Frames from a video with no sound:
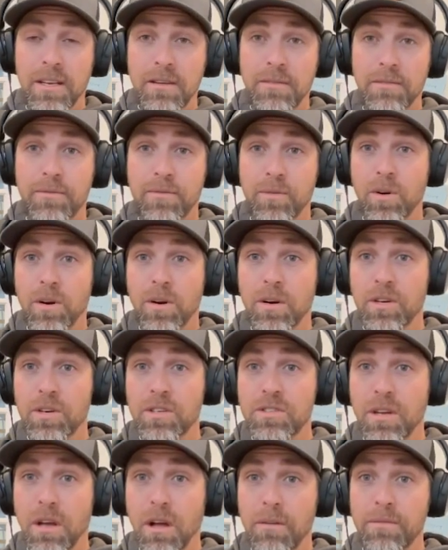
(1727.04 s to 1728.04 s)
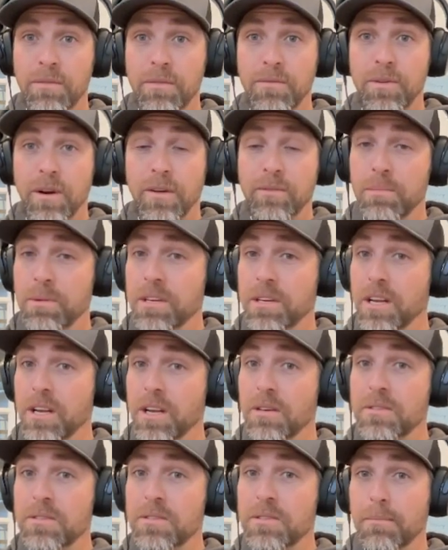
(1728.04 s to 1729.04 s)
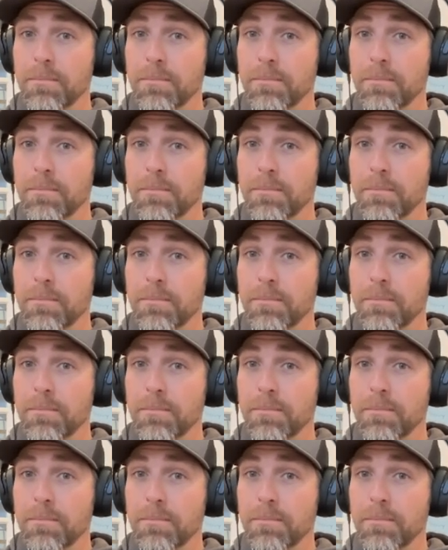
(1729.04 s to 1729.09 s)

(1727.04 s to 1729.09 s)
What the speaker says: for yourself and for everybody else.